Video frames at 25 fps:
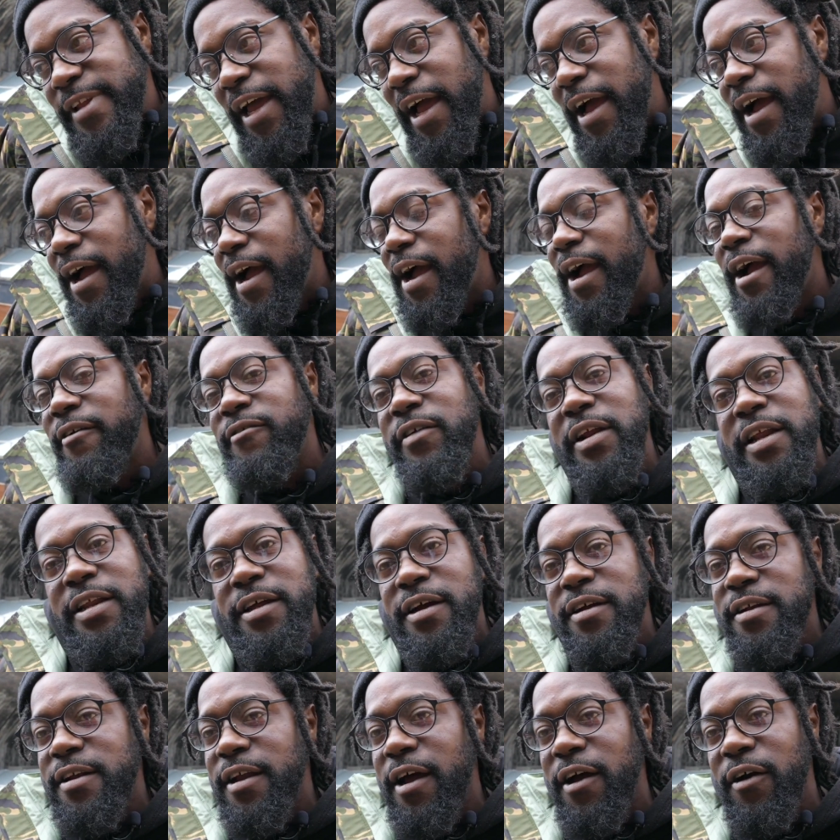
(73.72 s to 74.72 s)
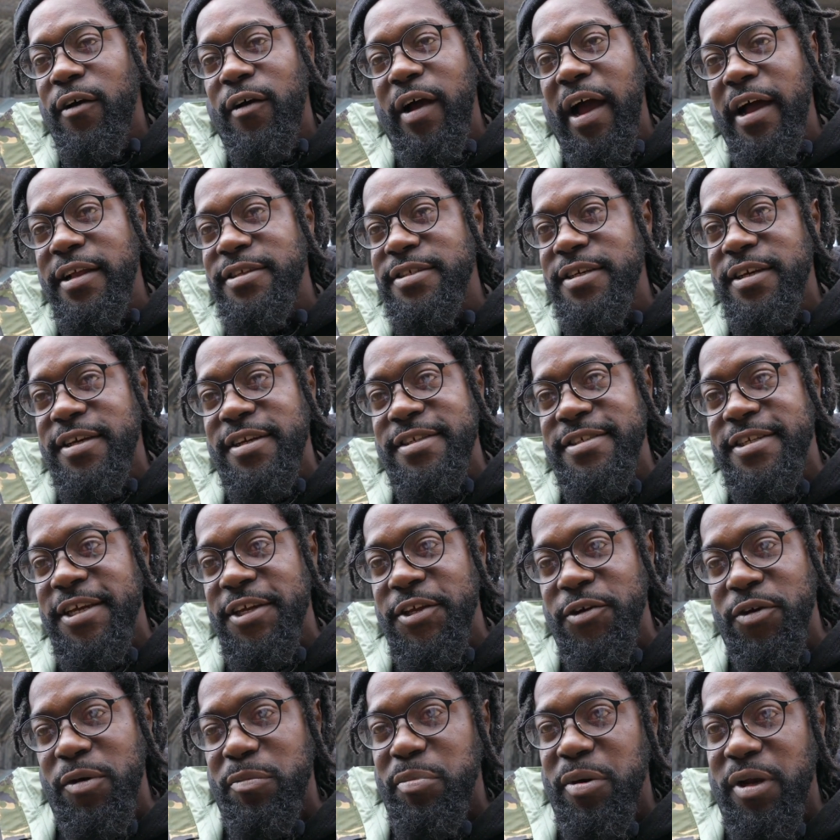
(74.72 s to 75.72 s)
I really don't know how to
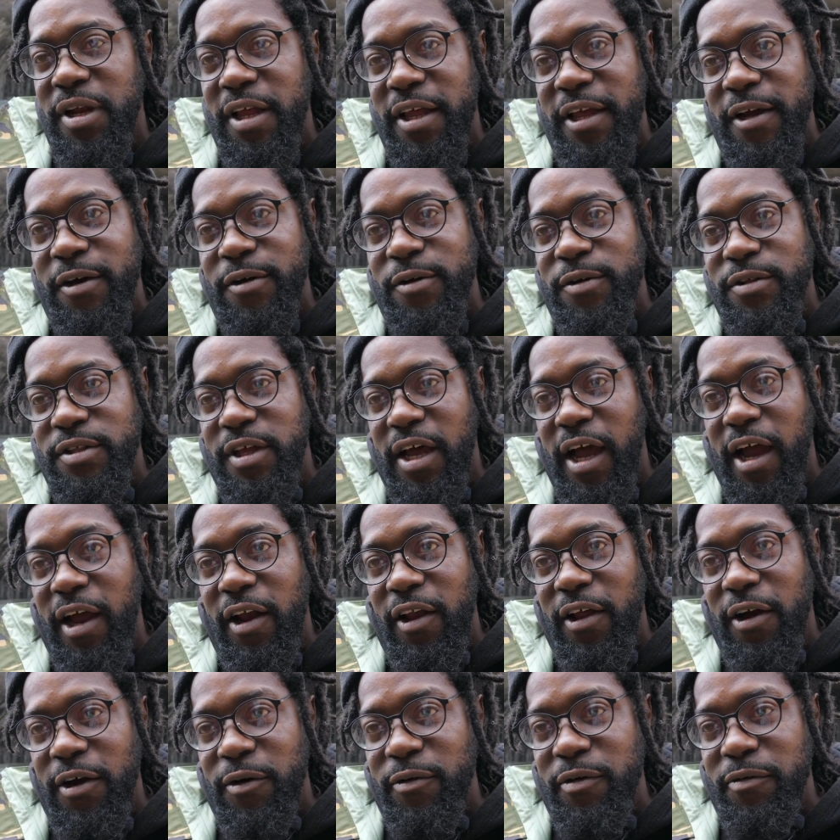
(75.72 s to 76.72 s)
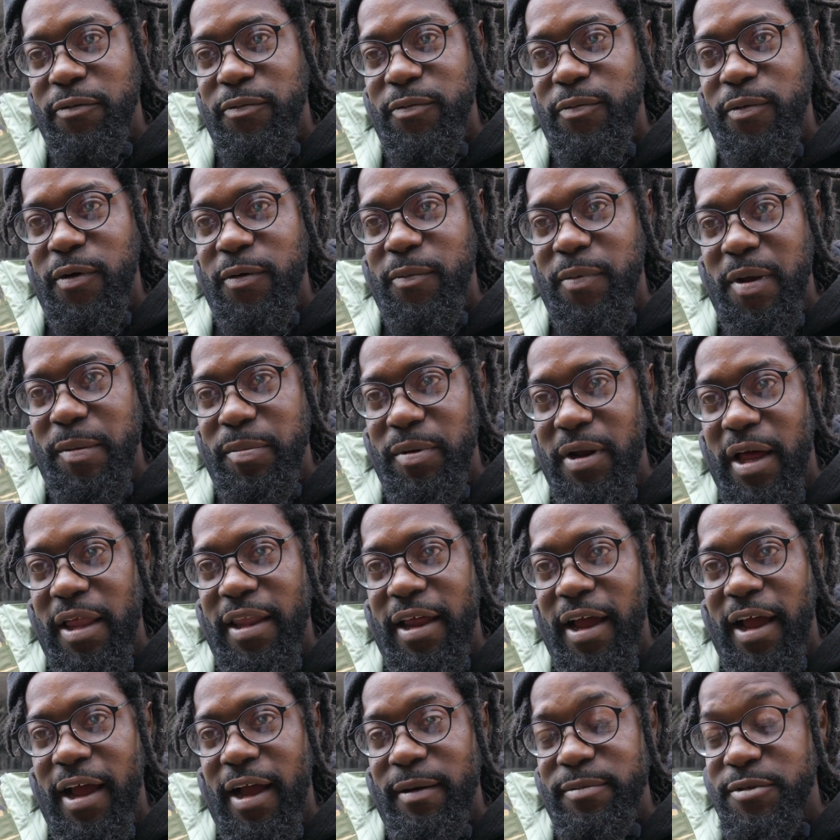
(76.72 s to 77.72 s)
continue a political dialogue with people like that.